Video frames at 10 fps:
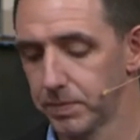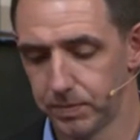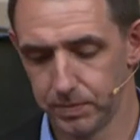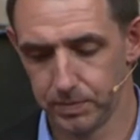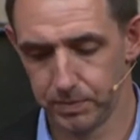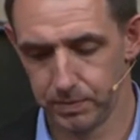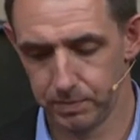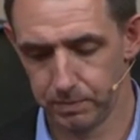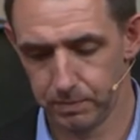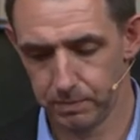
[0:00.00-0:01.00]

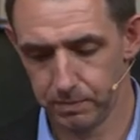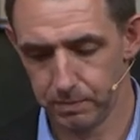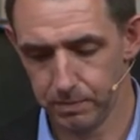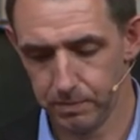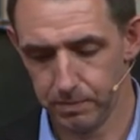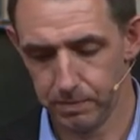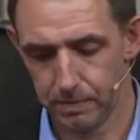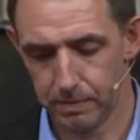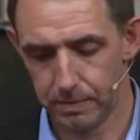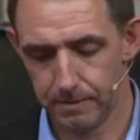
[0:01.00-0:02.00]

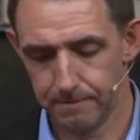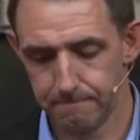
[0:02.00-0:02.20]
(silence)